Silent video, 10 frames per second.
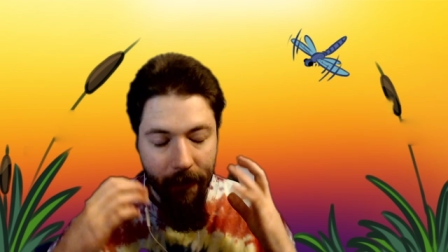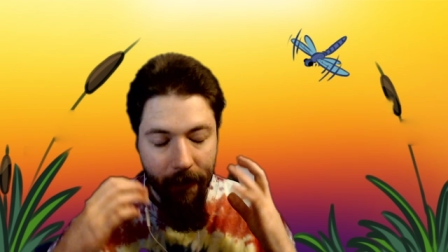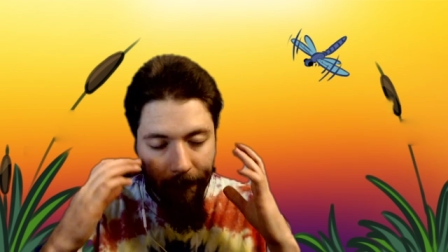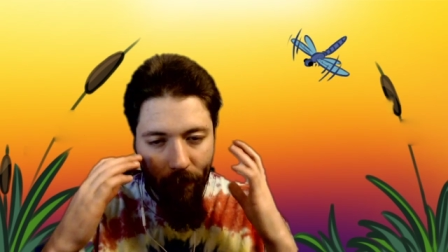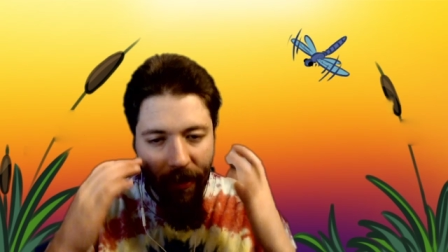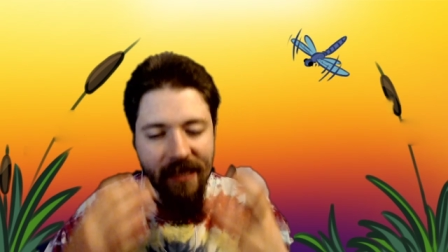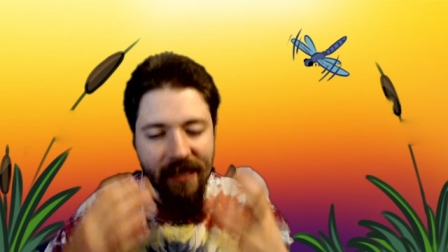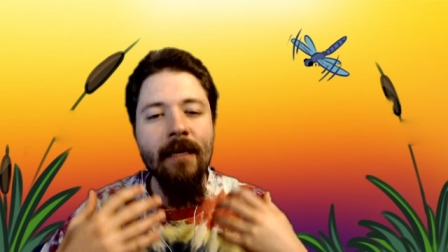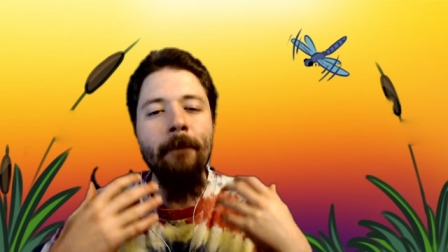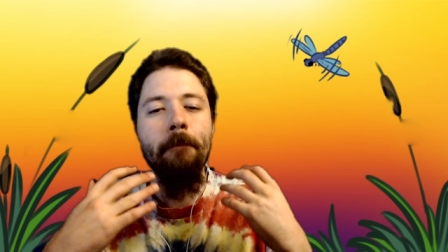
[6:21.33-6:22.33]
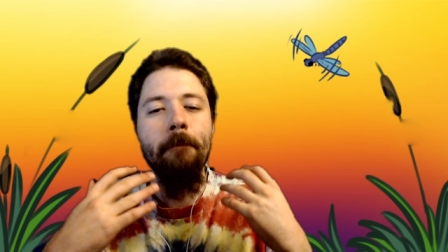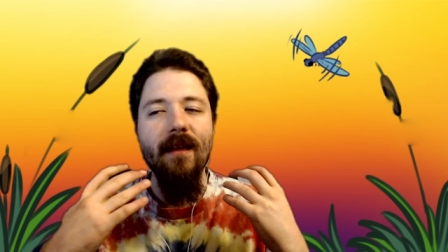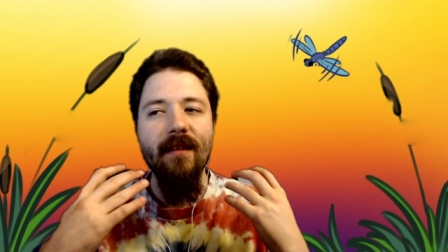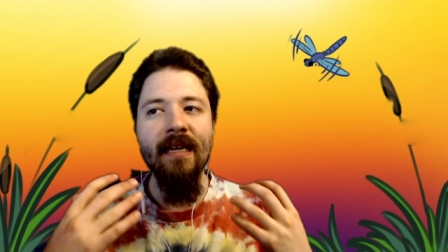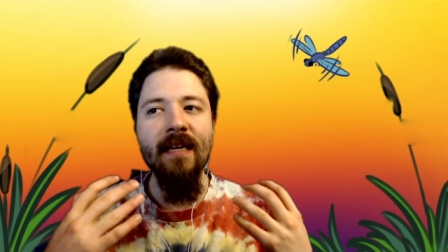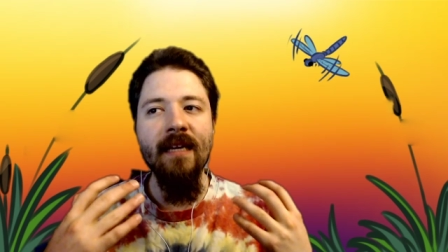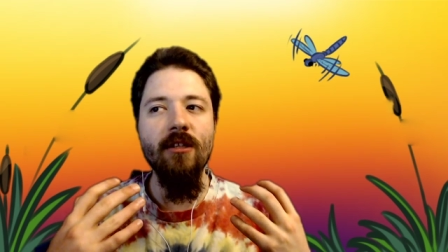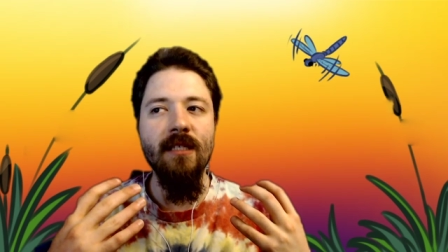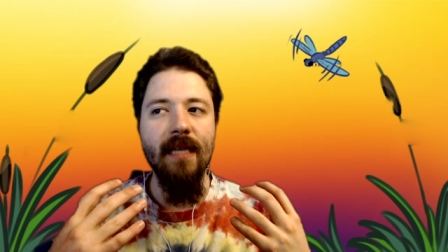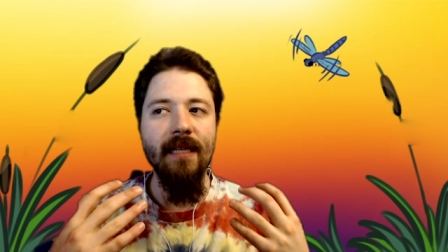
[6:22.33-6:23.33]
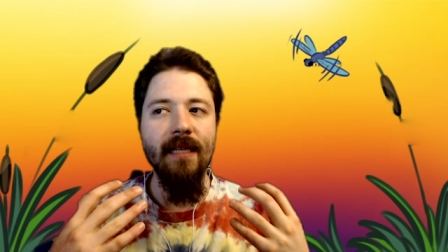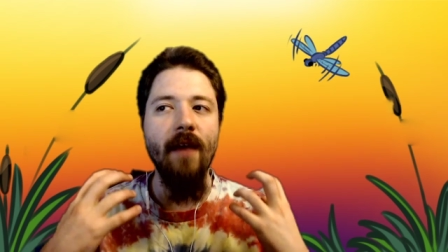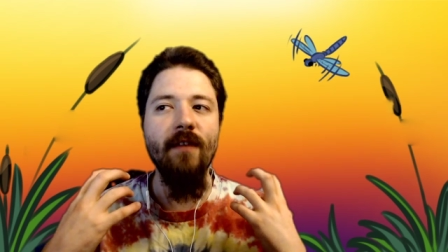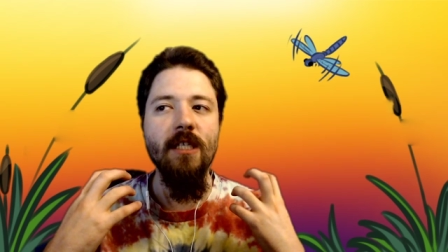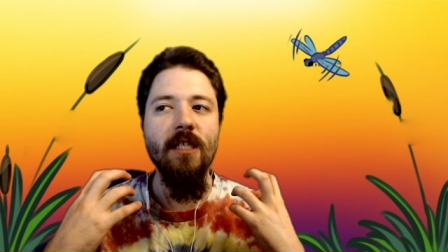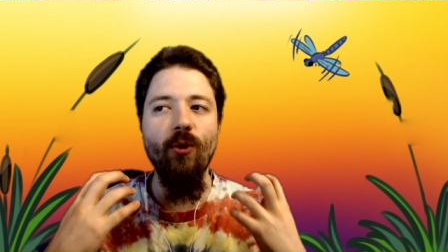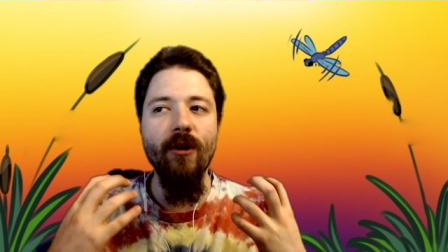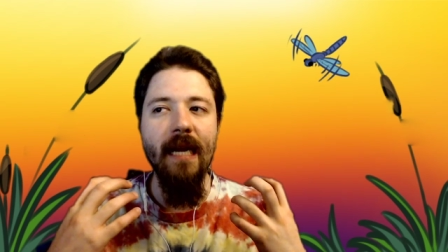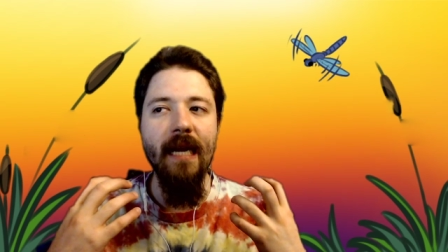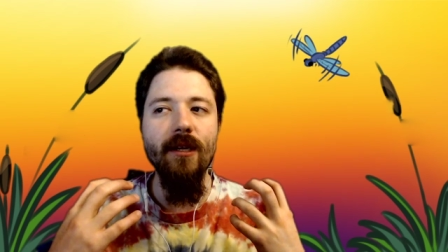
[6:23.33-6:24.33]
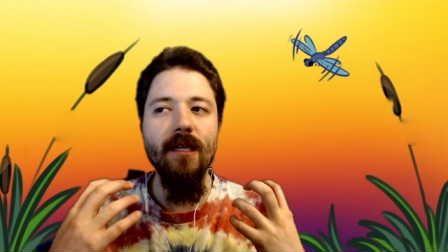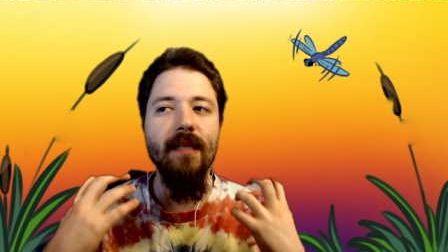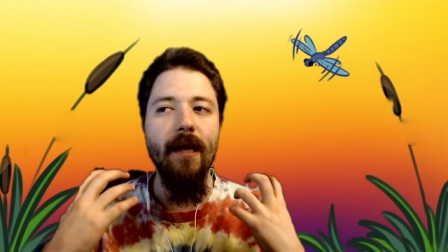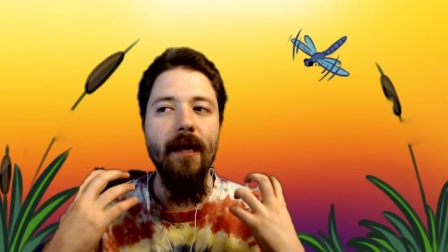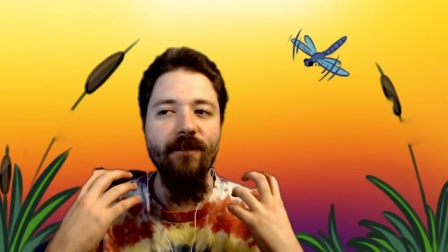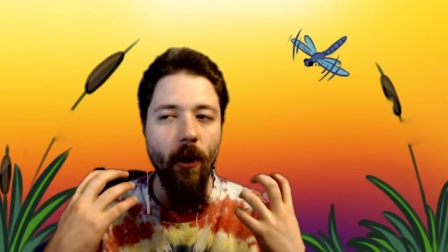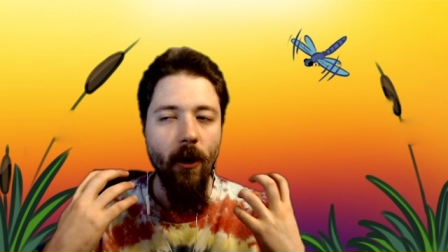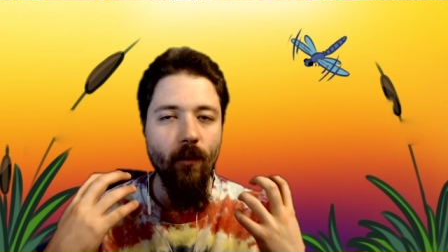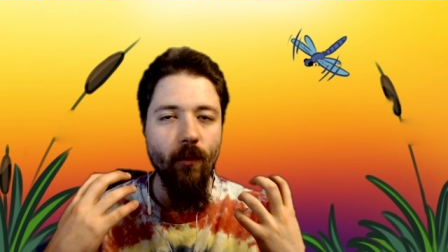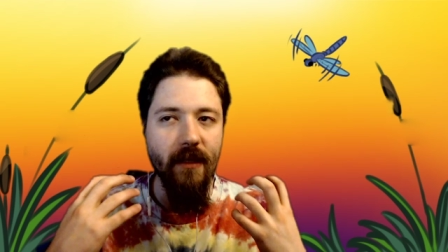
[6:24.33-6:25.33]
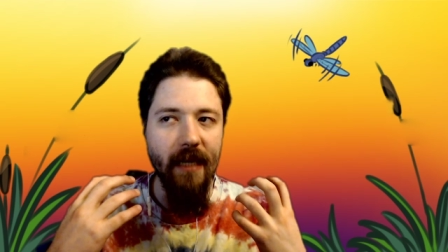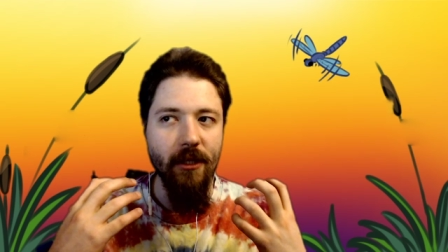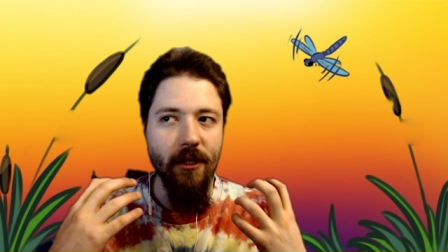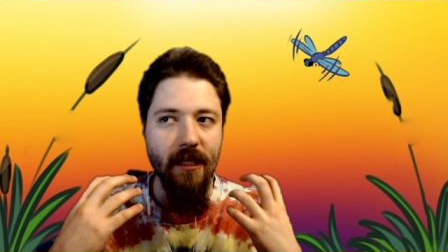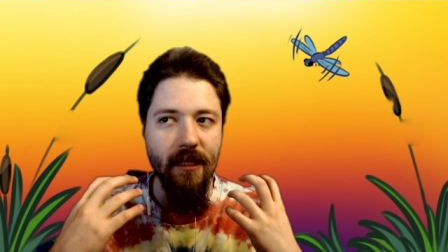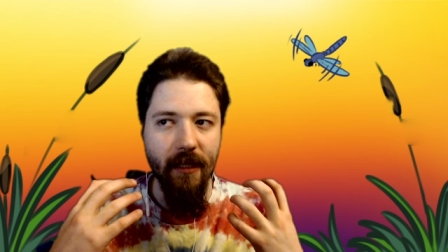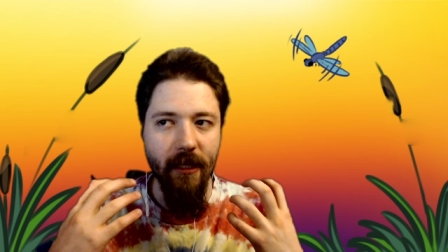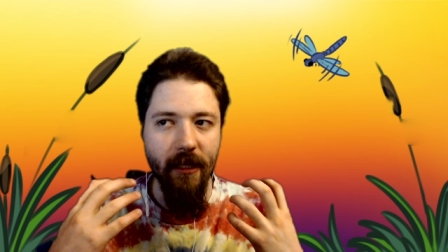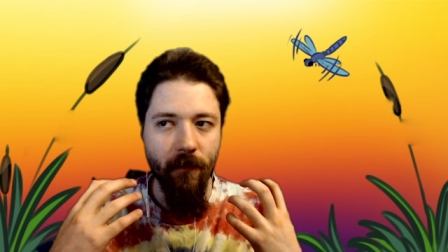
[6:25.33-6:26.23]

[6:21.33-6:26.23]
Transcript: basically that gives you the sense of exploring areas that are far more dangerous than you.